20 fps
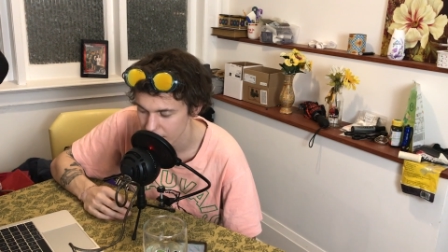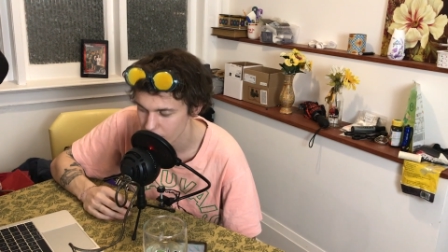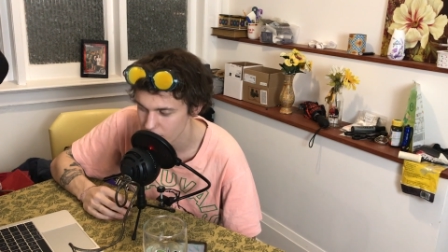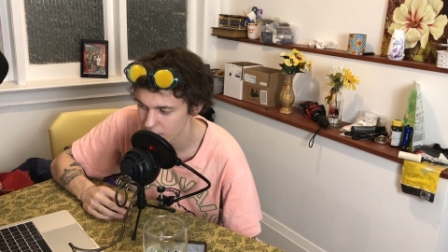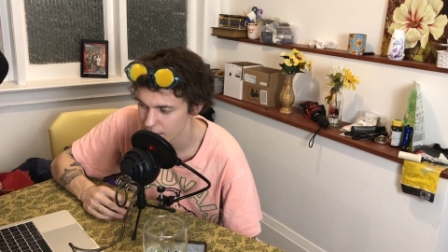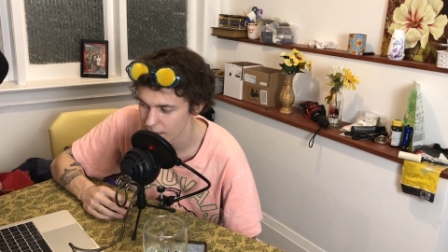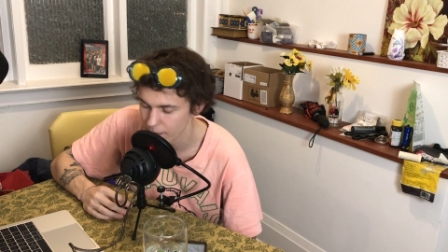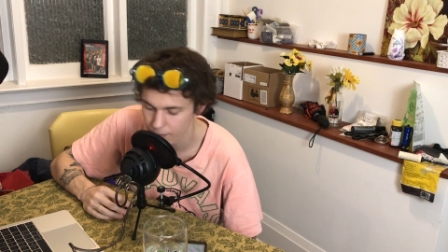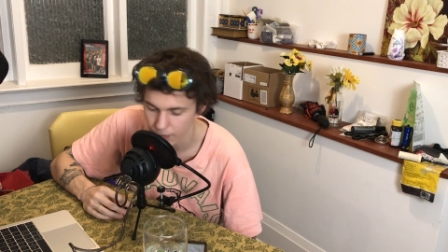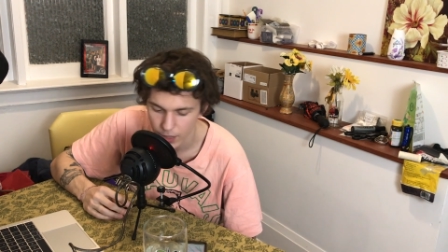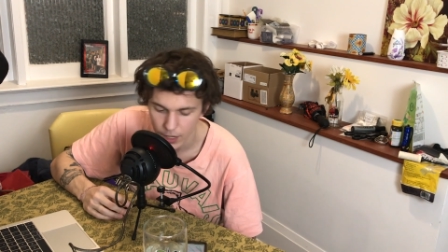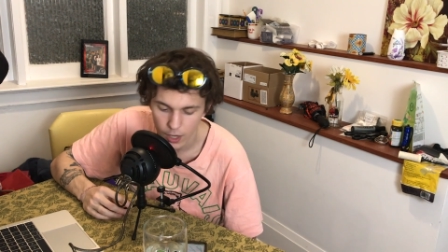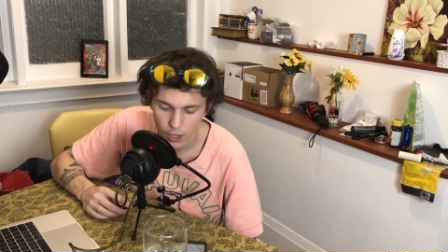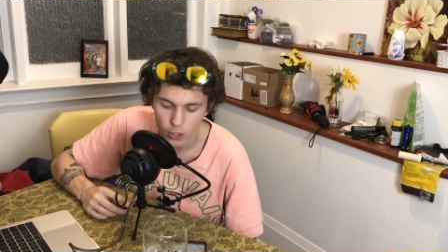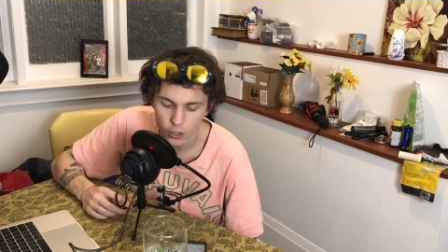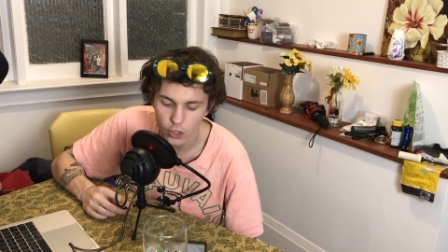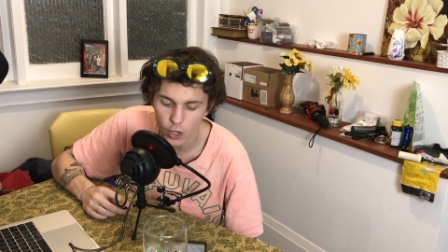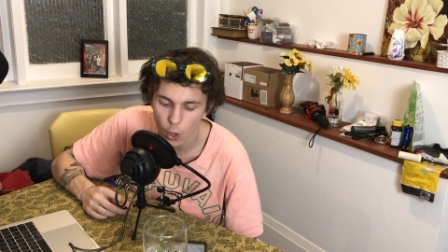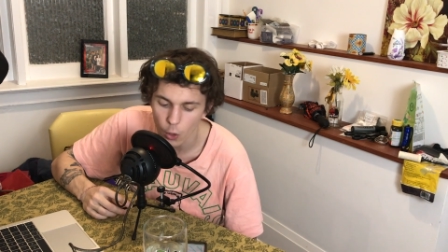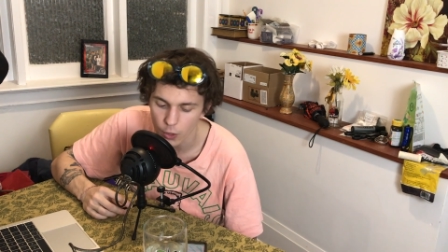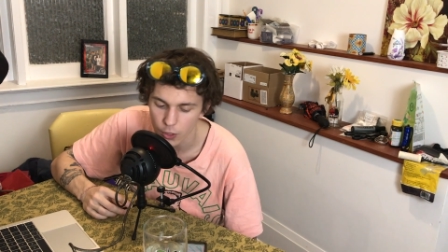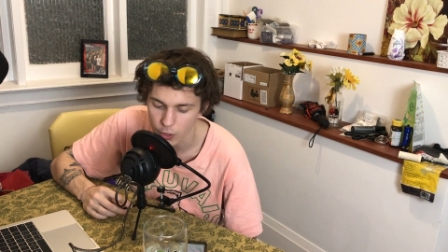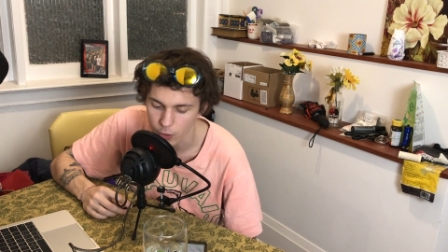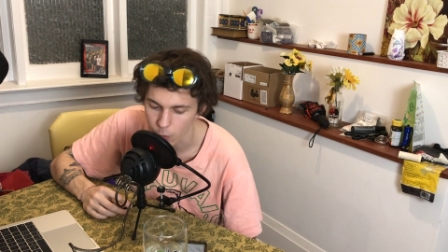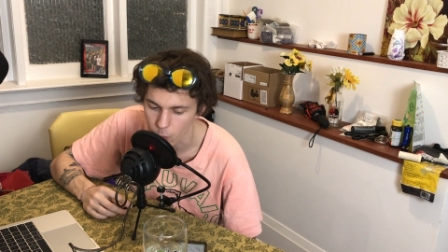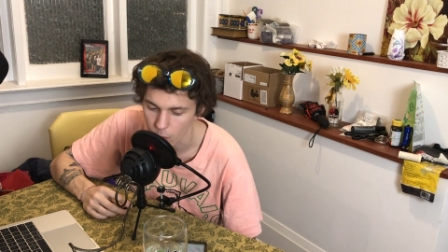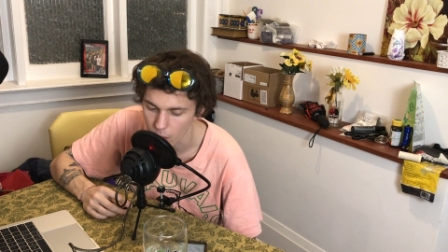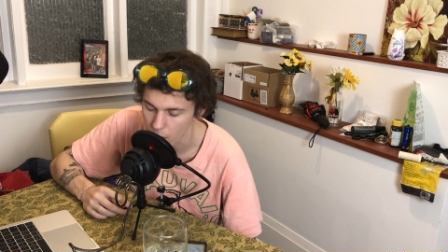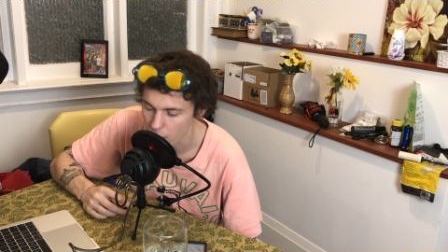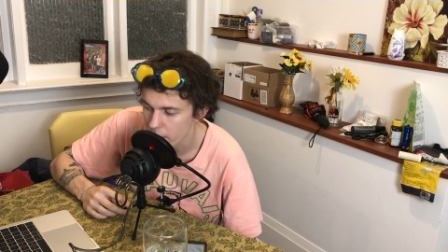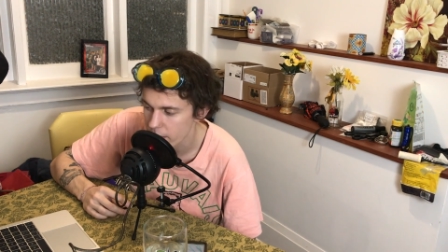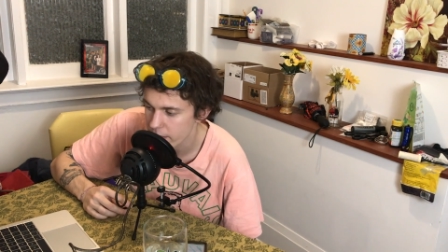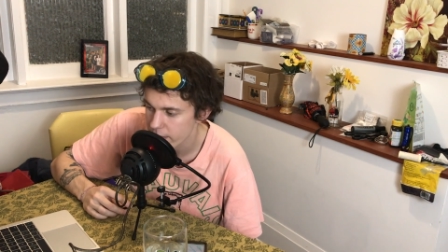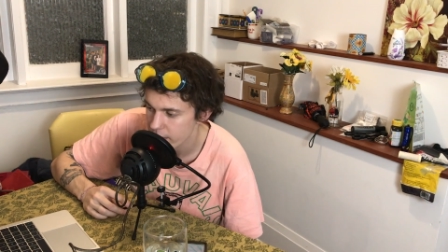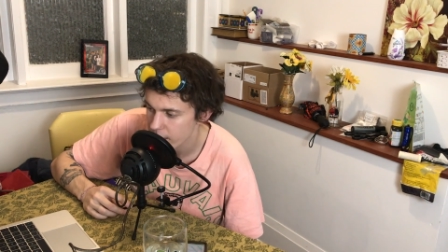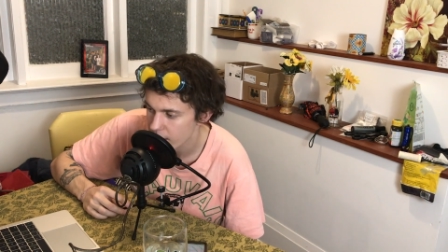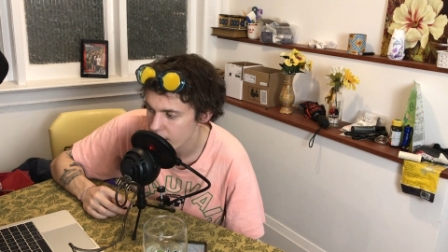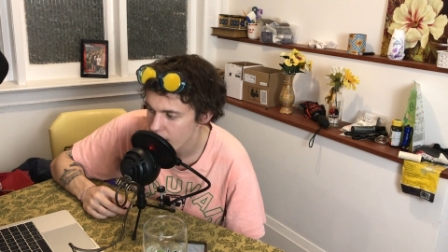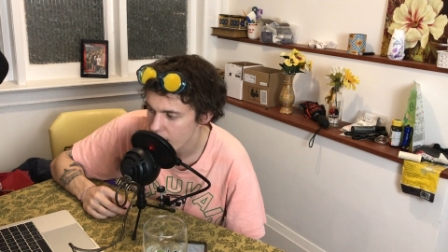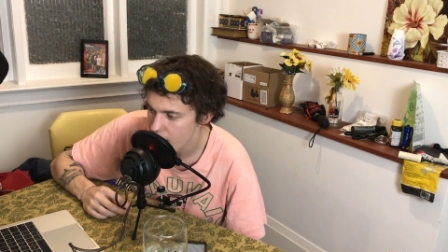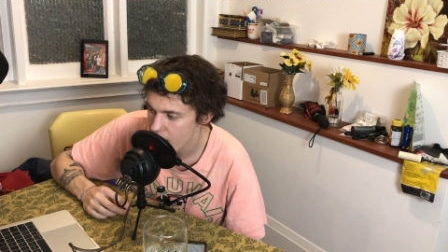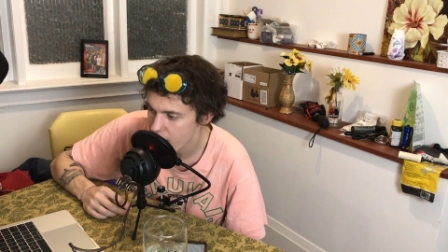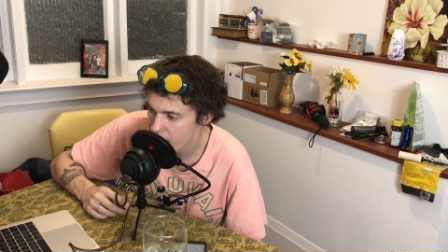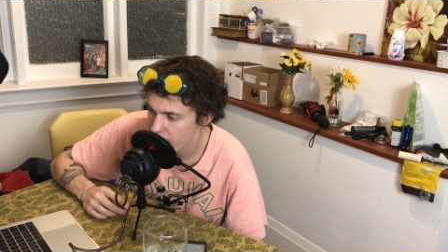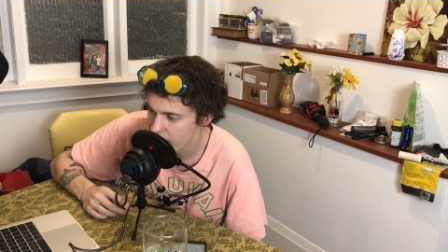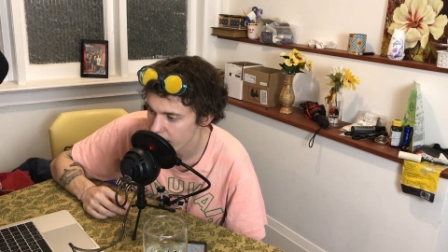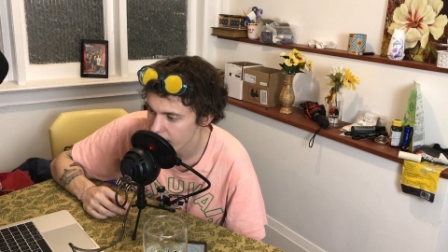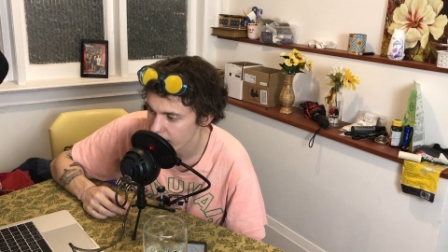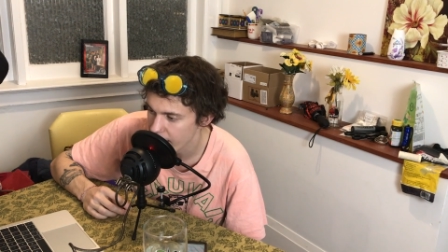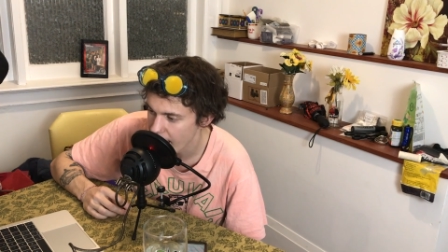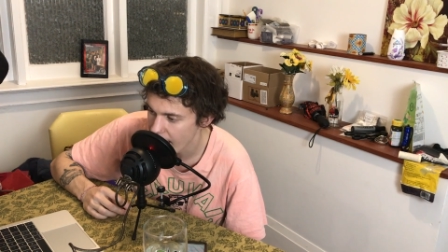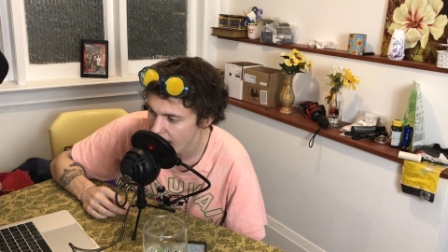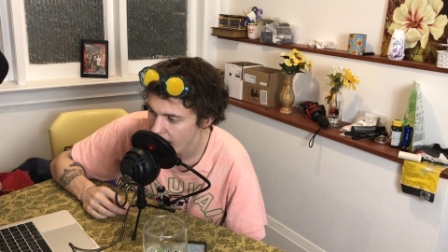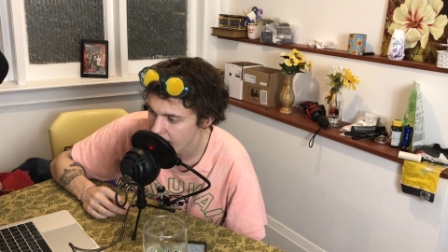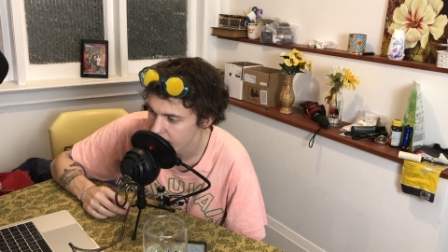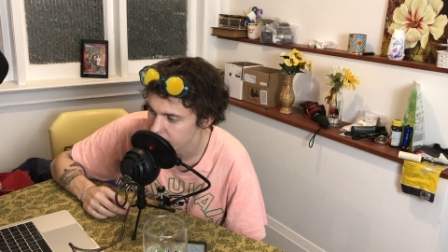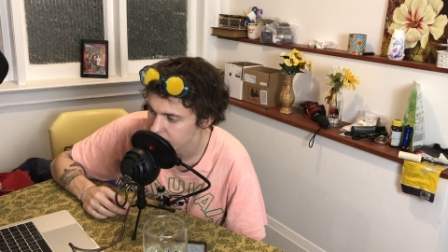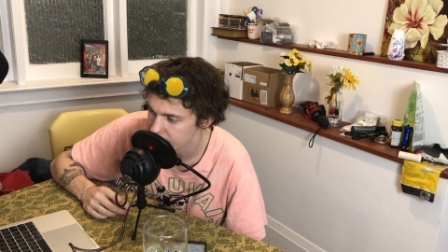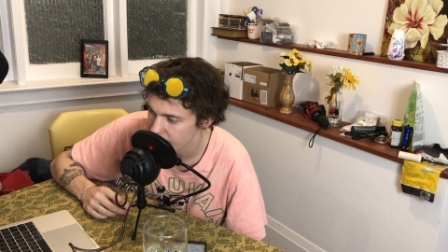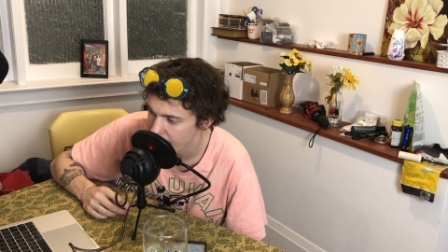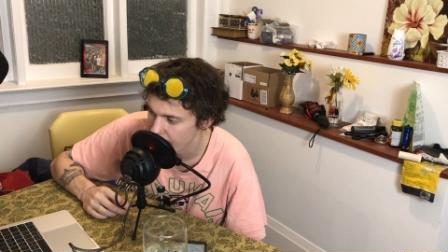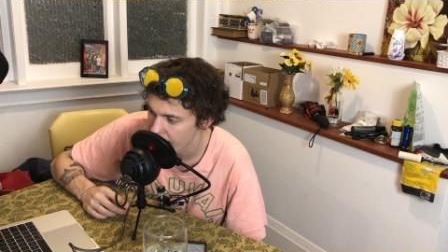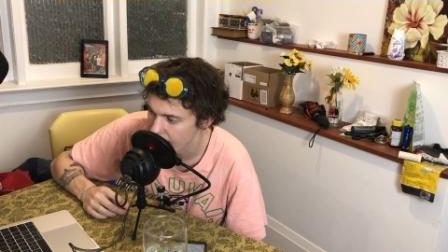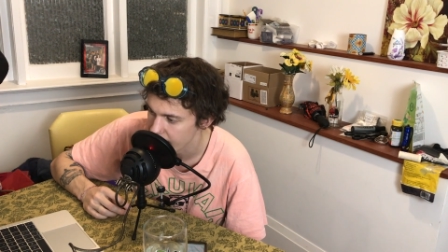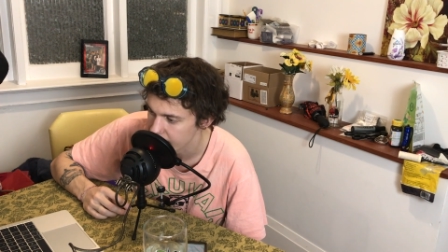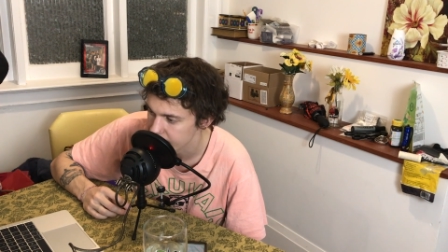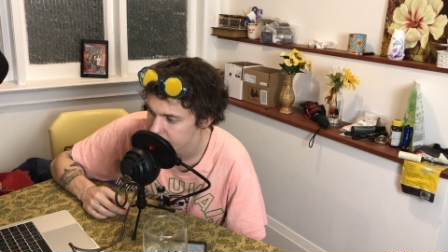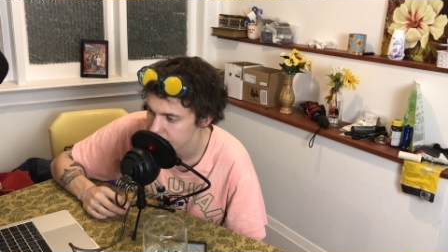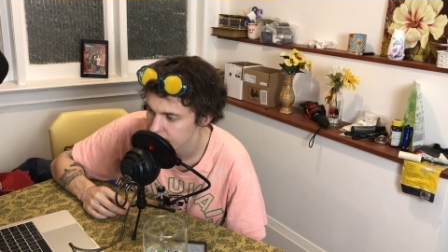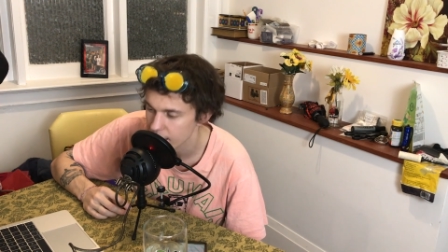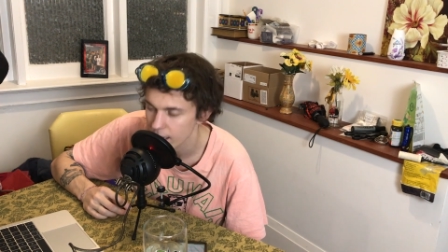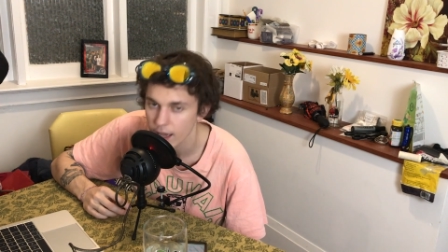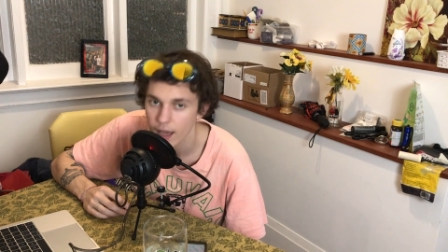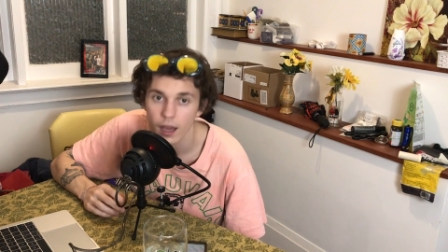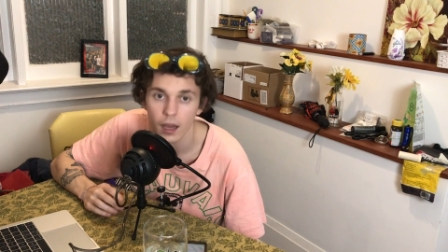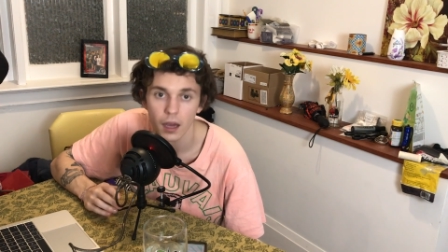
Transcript: Don't say, "Know your worth, then add tax."